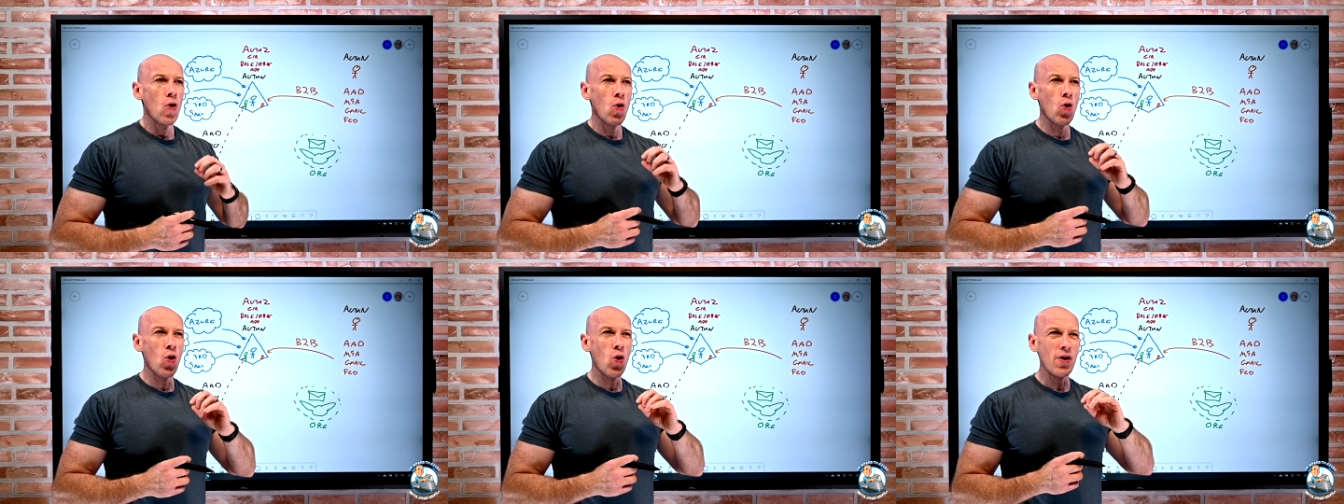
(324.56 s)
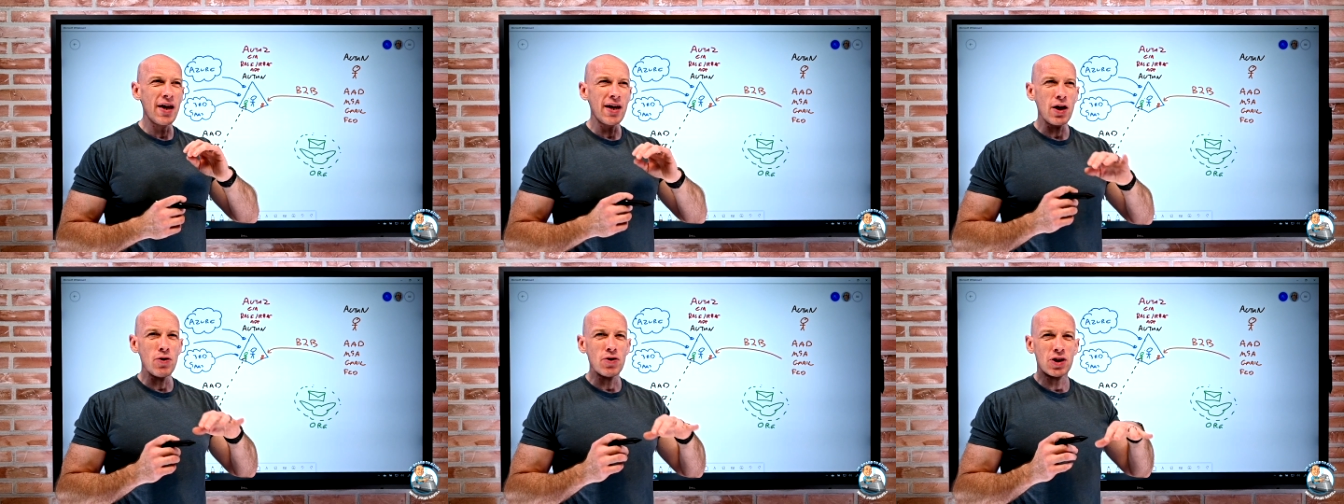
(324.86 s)

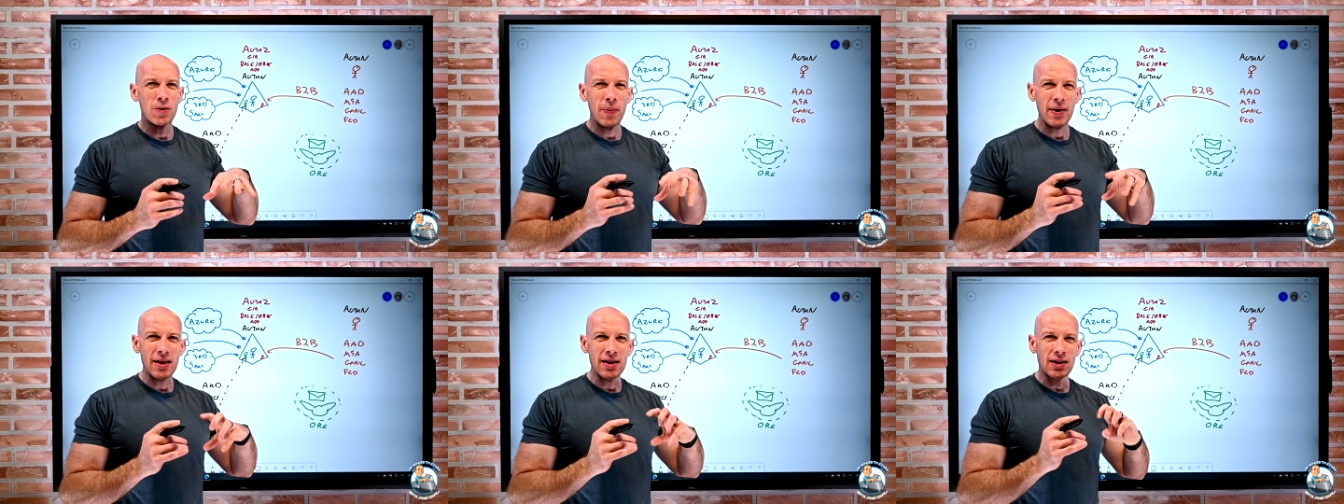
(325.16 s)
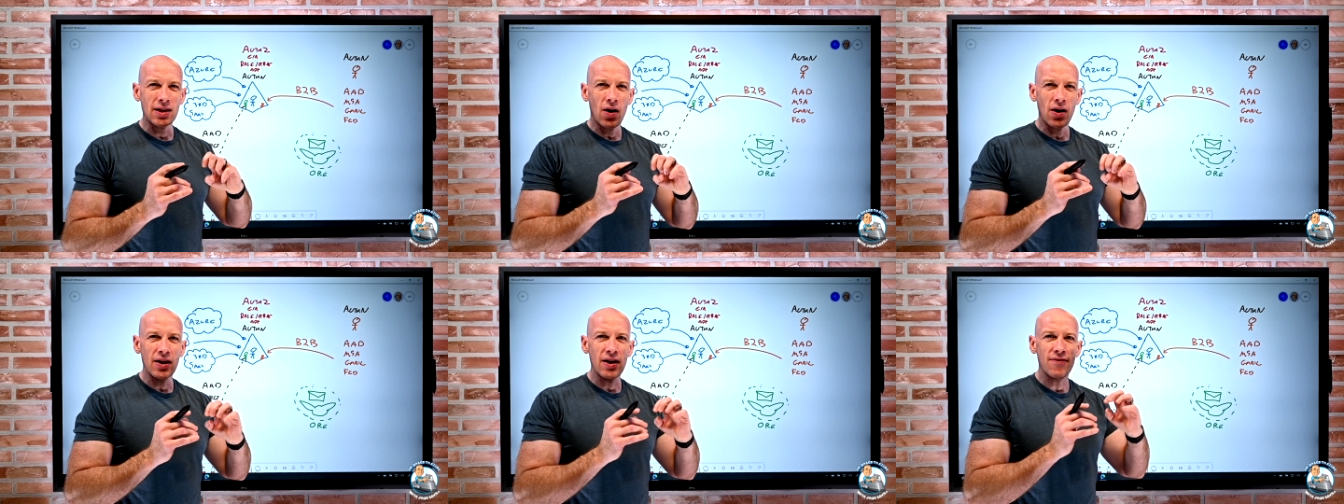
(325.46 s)
or there used to be
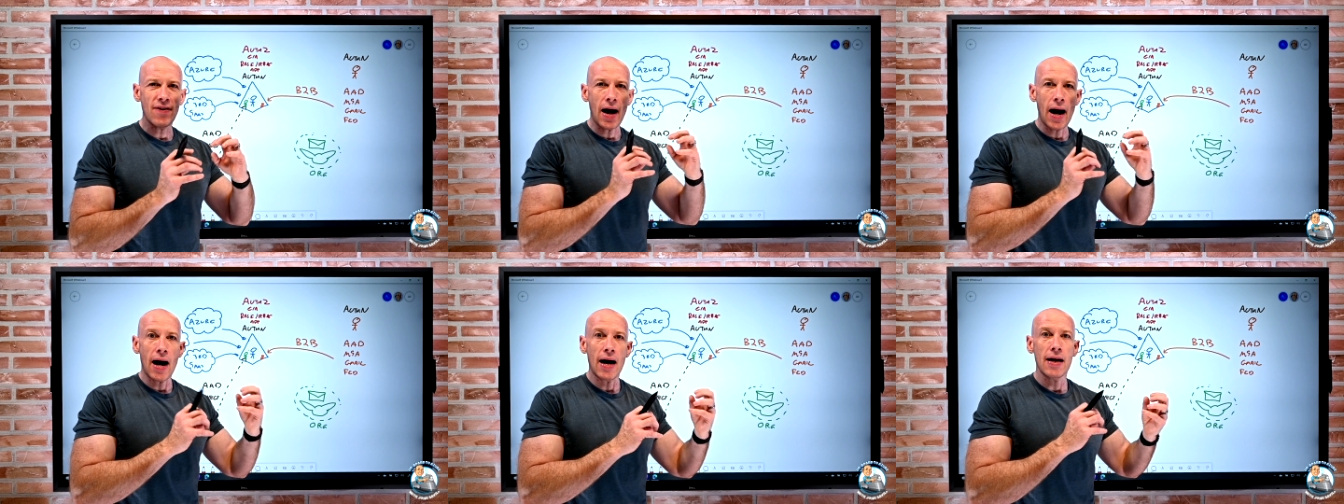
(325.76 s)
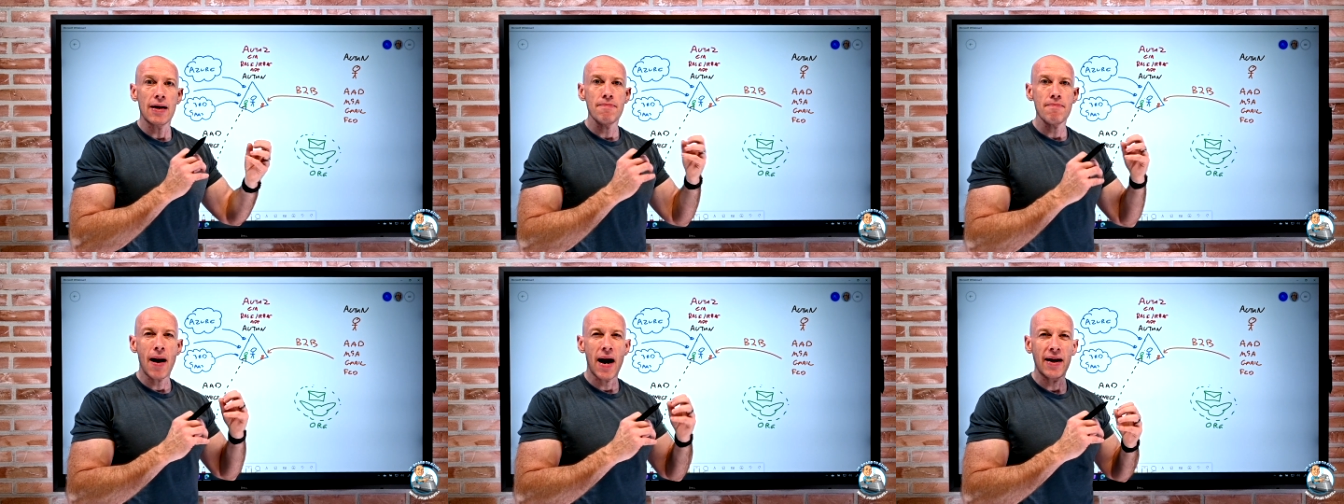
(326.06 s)
this kind of
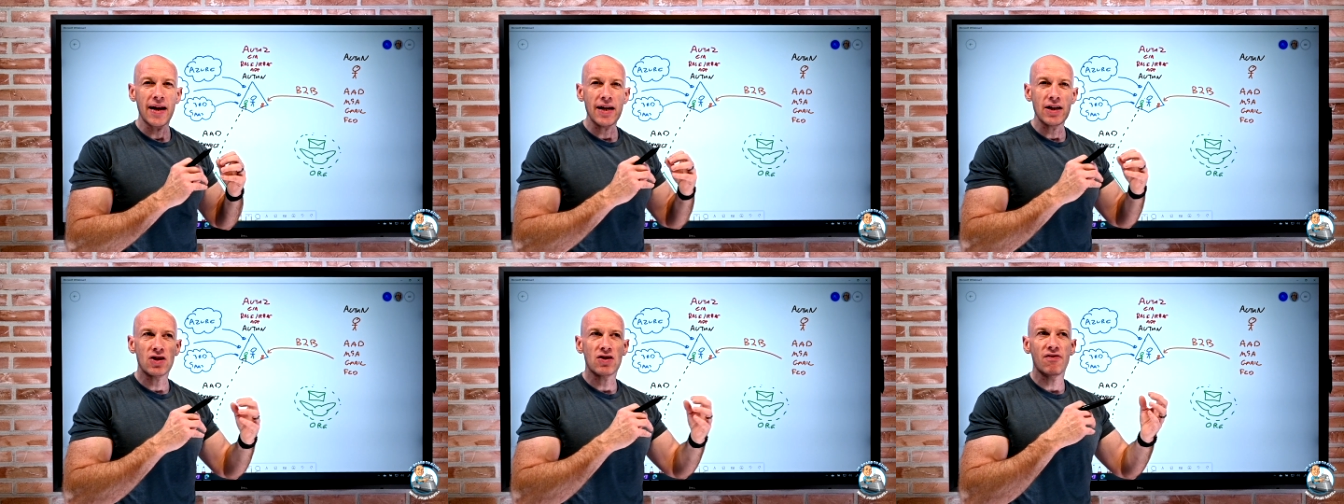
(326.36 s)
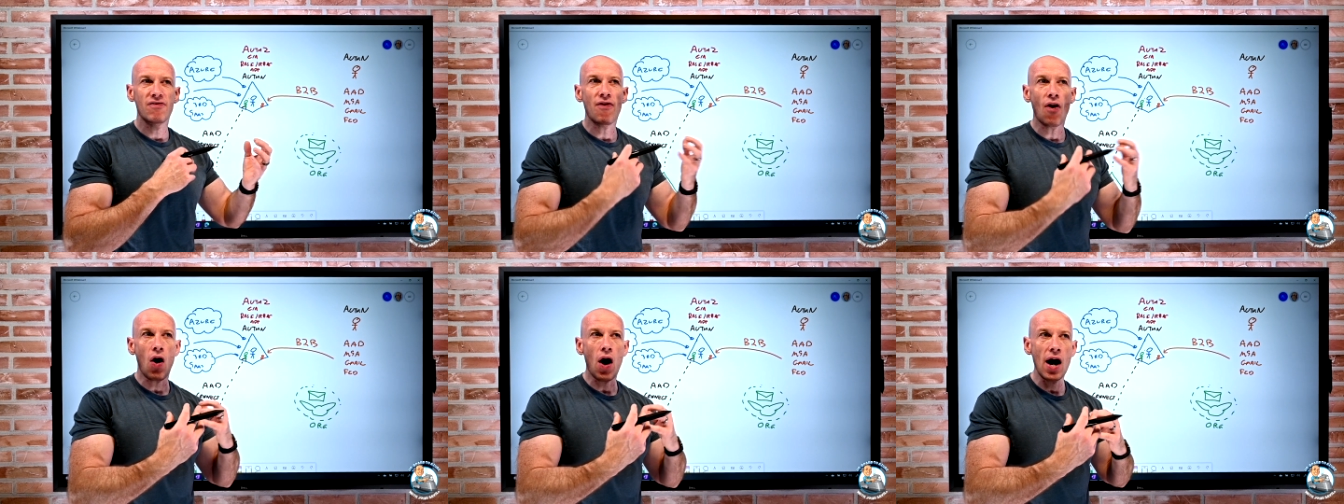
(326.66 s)

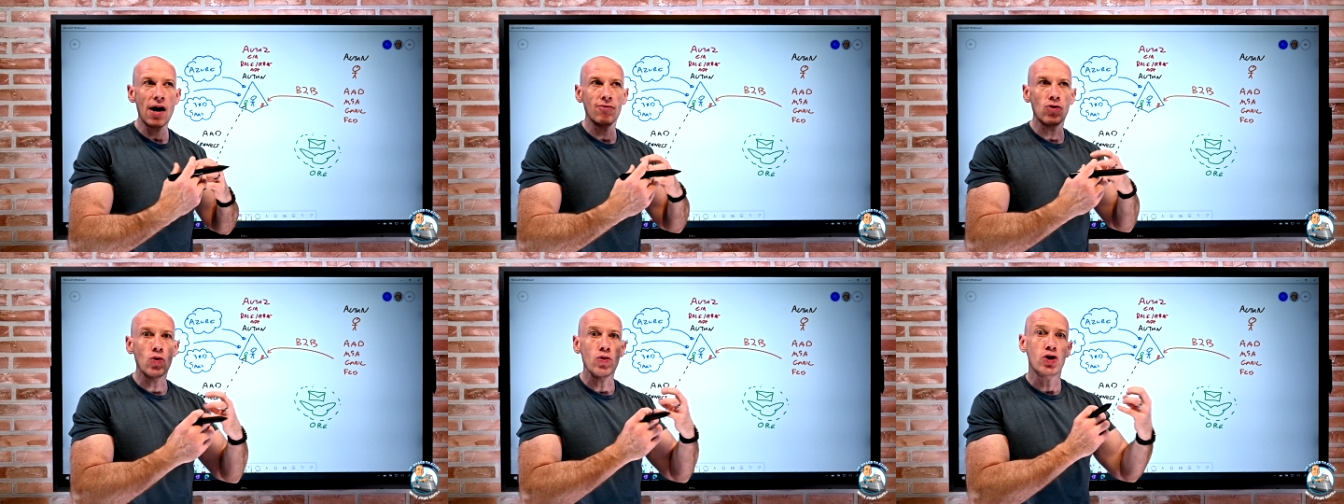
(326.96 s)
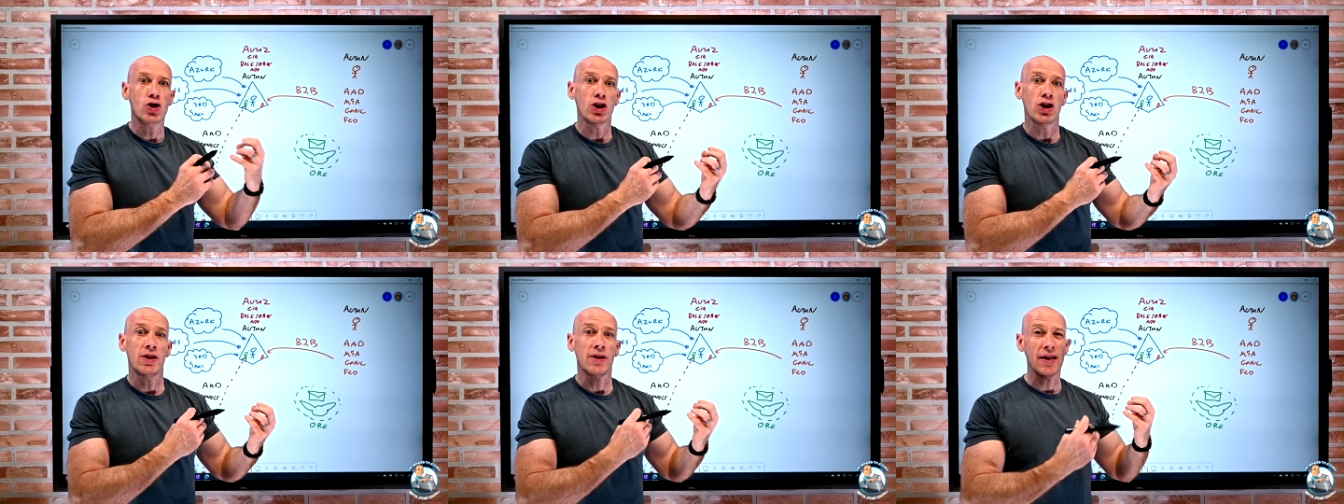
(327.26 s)
unmanaged
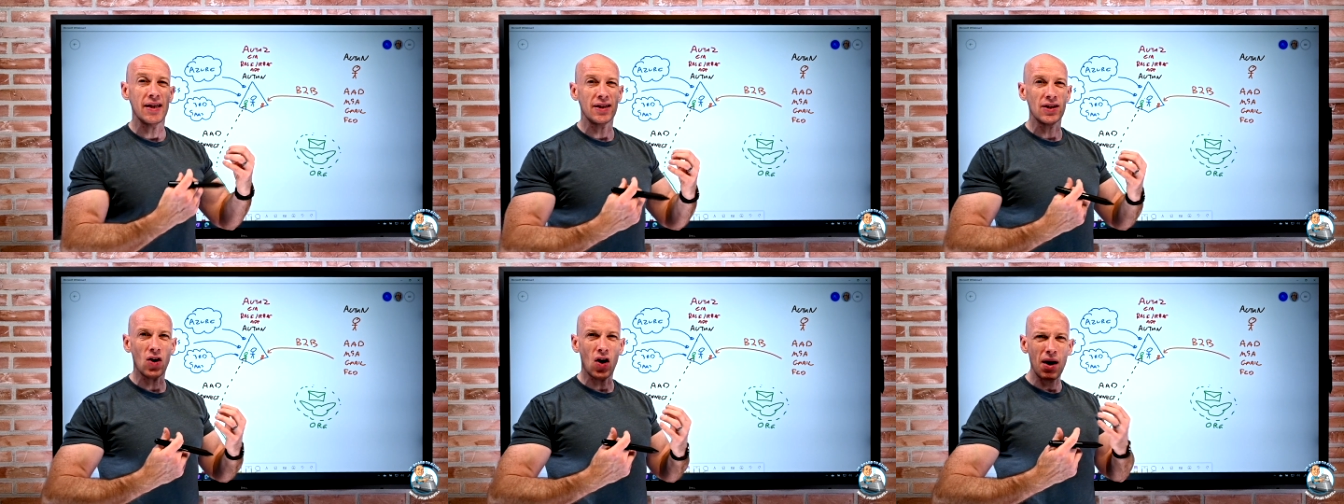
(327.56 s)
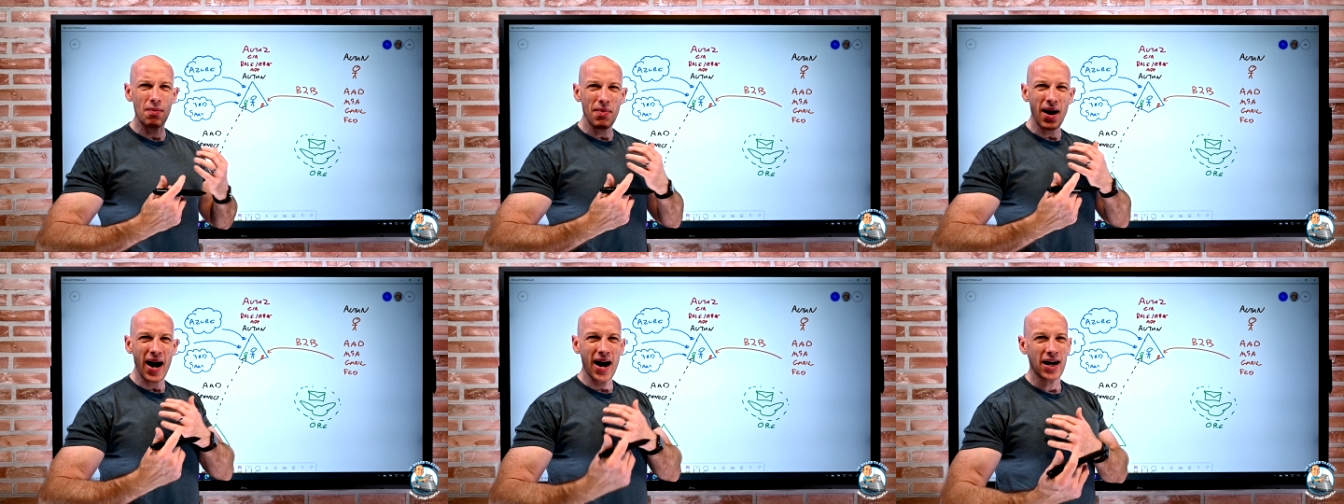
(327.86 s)
viral just-in-time